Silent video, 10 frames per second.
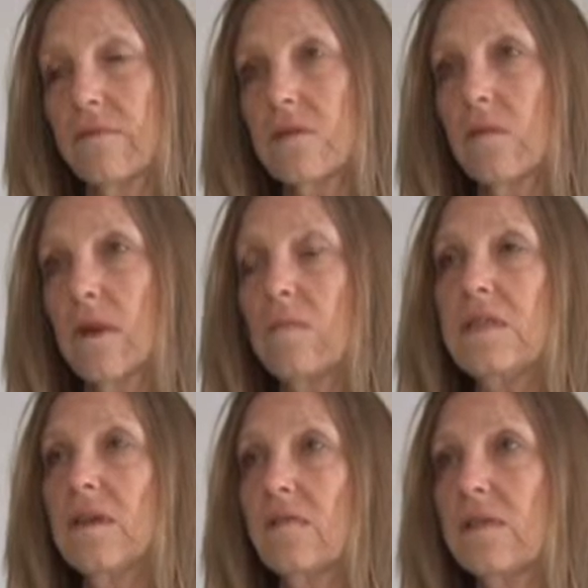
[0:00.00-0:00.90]
So that'd
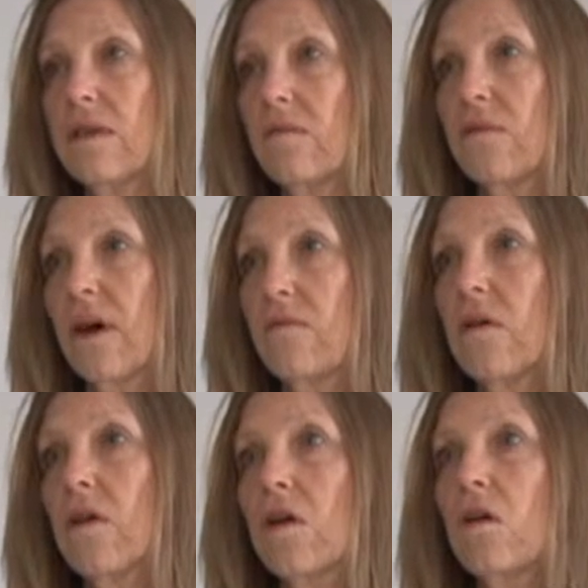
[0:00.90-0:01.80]
be 775
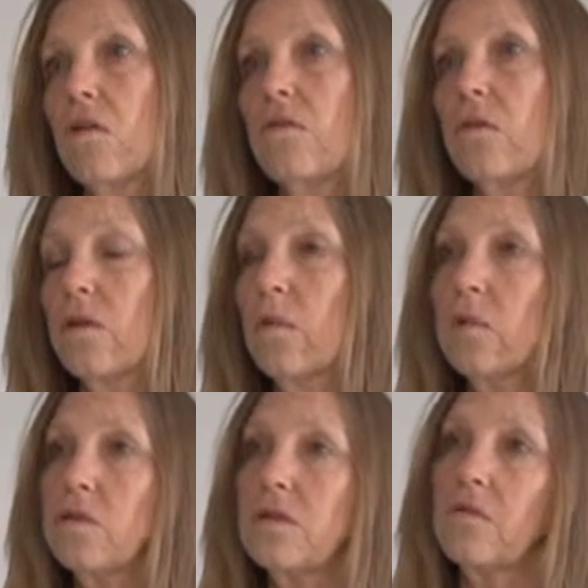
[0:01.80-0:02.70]
area code if your
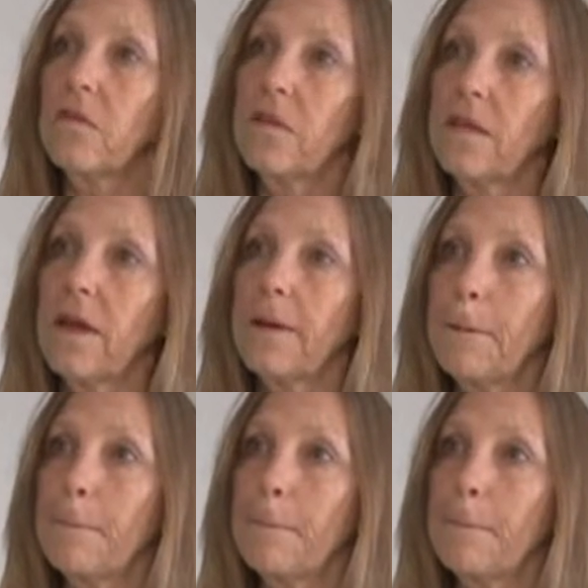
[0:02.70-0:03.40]
number's different than that.